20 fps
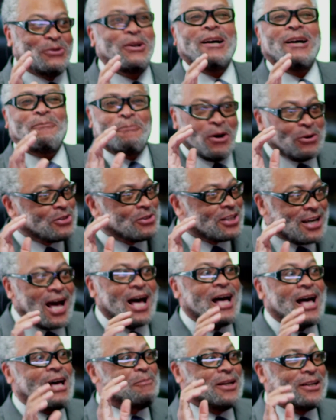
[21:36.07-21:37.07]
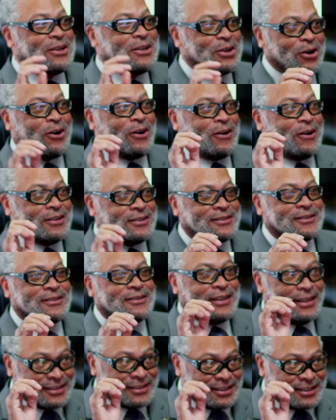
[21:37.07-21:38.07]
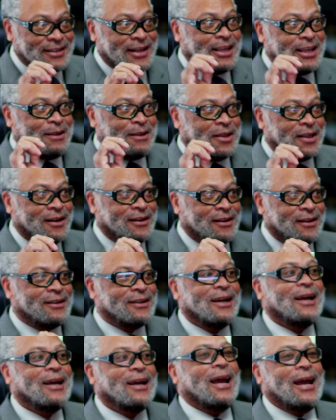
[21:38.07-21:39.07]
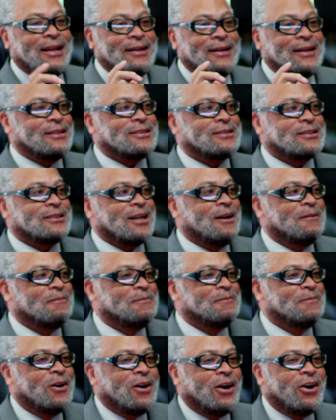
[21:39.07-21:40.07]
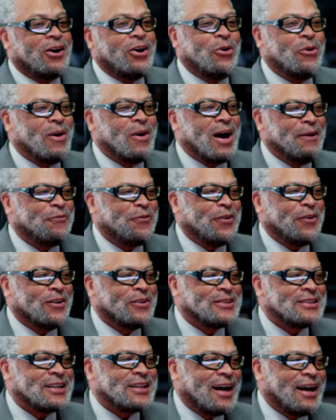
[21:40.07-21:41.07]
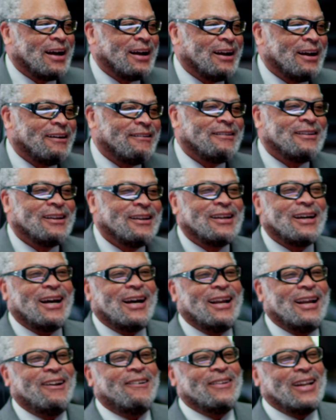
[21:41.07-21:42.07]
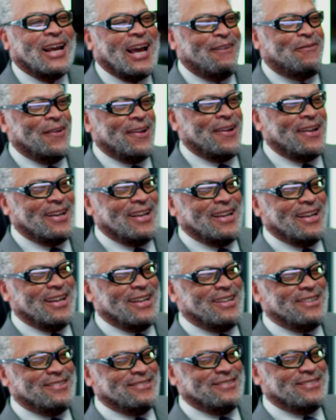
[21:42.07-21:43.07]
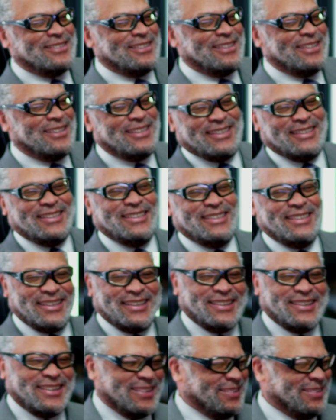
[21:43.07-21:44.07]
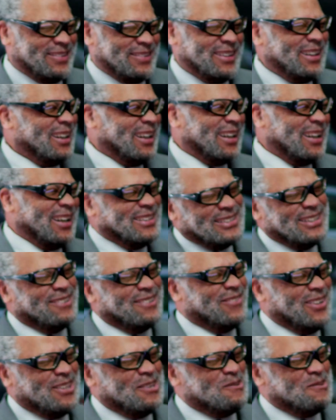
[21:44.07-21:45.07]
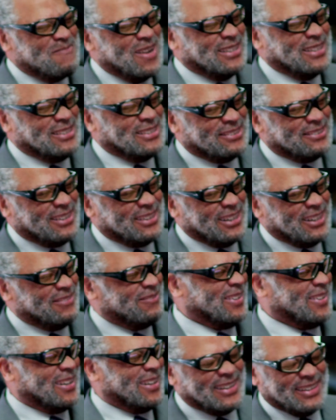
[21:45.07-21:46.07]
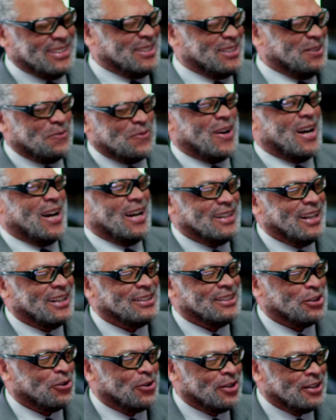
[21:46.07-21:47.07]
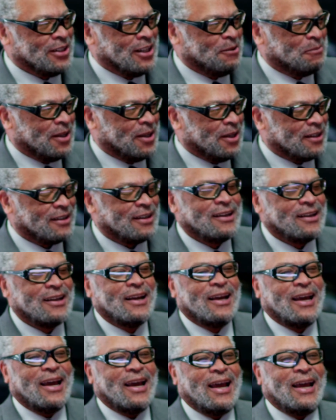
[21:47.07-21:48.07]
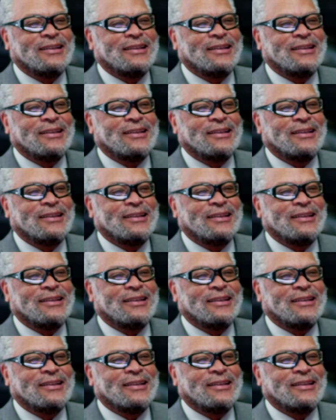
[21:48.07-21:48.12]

most common cause is anemia, and it's I feel tired, I don't have any energy, and then when you measure their blood, you find that they're anemic, and